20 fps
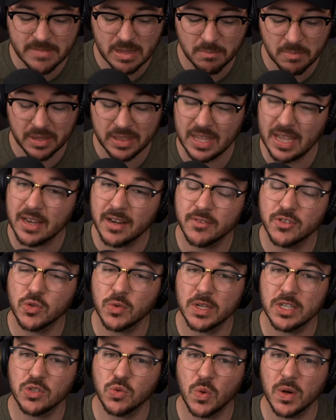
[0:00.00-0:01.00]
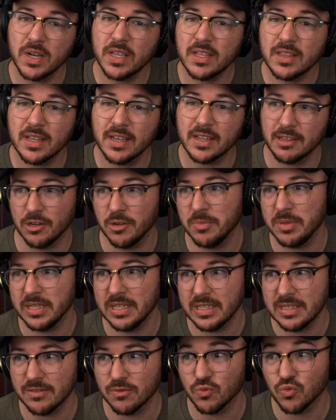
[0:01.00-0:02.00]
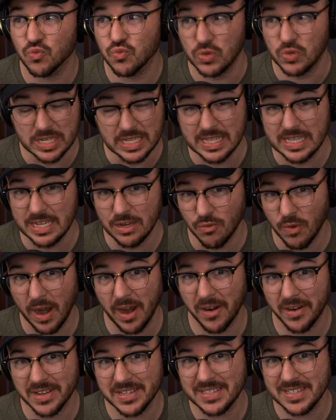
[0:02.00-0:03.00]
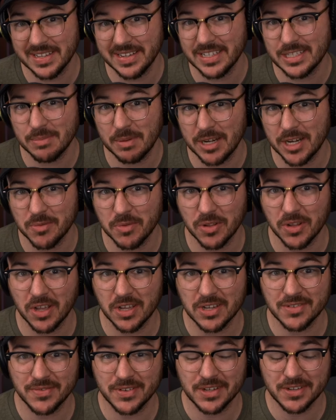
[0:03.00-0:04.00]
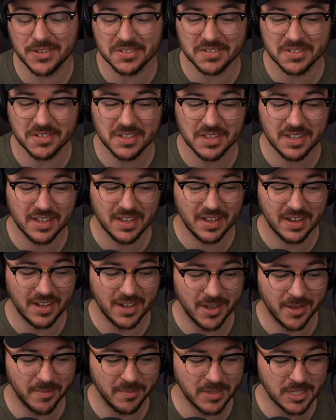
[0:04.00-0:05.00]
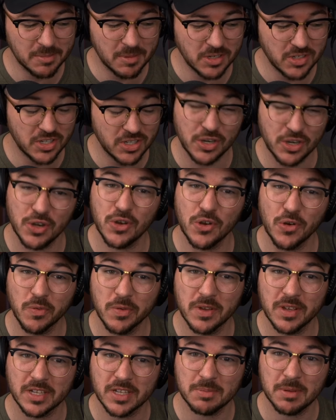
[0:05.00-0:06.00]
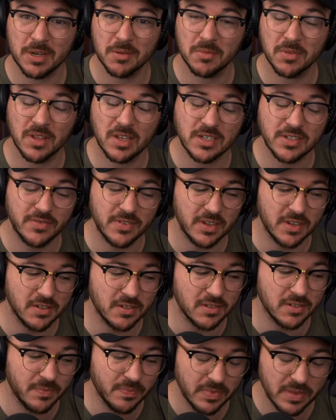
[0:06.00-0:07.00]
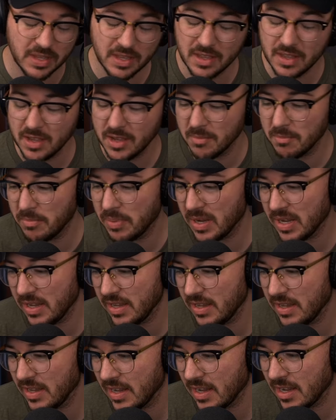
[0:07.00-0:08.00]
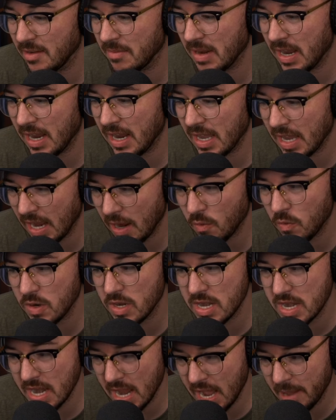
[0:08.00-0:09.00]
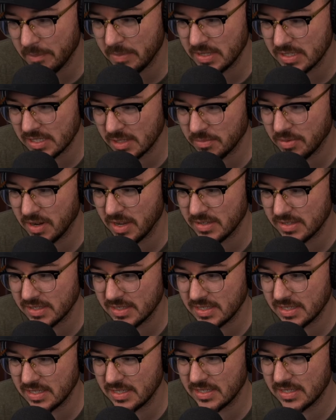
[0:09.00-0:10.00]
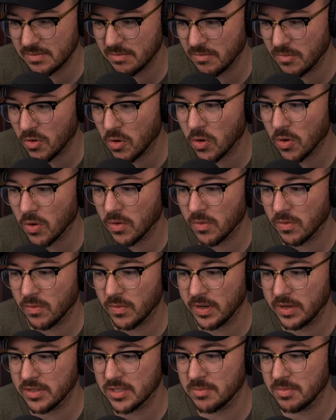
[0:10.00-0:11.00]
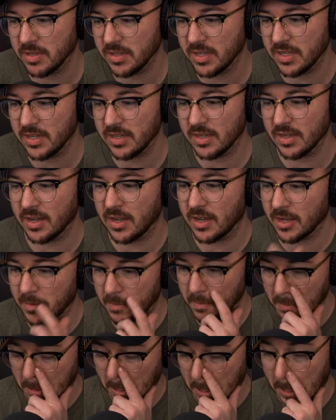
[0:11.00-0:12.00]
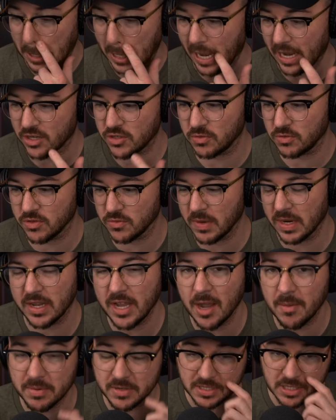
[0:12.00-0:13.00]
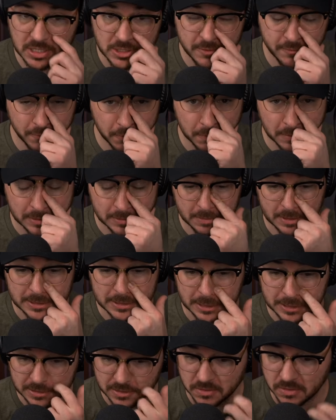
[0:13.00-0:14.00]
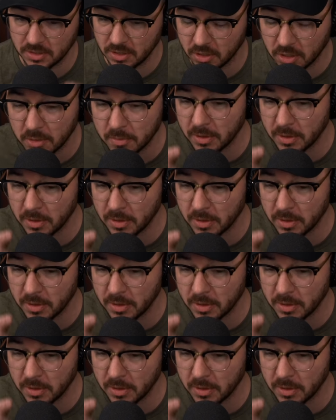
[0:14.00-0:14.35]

by the end of 2020. Like, it'll be really rare to see an expendable launch vehicle, especially a new expendable launch vehicle. But I would not be surprised to see some more reusability, an actual direct competition for what SpaceX is doing. The only